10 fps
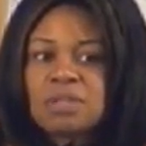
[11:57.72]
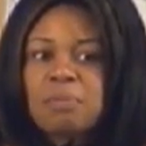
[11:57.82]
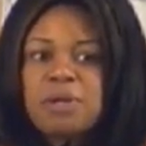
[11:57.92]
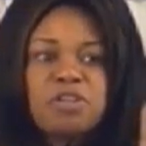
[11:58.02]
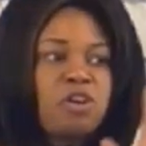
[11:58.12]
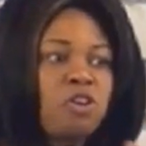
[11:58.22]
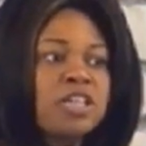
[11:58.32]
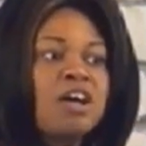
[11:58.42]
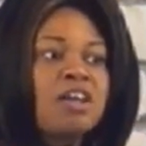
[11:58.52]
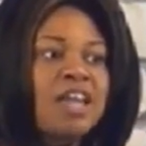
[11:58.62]
But not
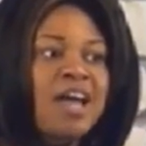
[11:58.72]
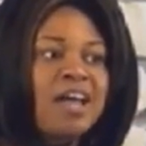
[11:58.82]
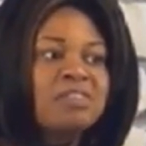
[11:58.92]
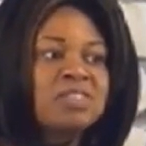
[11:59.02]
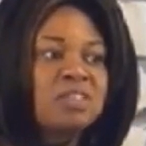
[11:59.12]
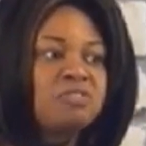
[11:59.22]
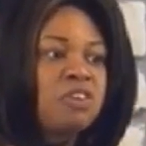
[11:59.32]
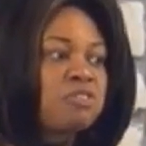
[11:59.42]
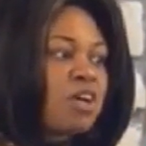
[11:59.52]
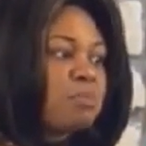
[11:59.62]
only our lives,
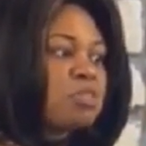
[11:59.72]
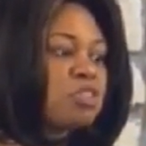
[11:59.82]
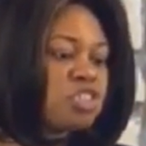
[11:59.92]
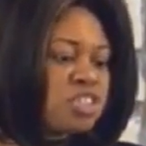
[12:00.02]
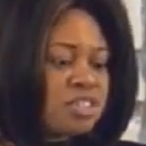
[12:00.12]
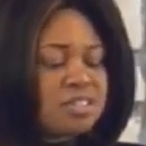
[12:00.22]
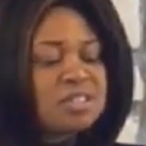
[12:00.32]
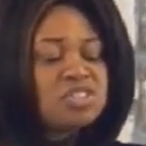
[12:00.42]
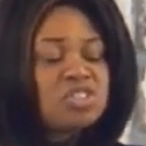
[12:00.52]
if you've come to Jesus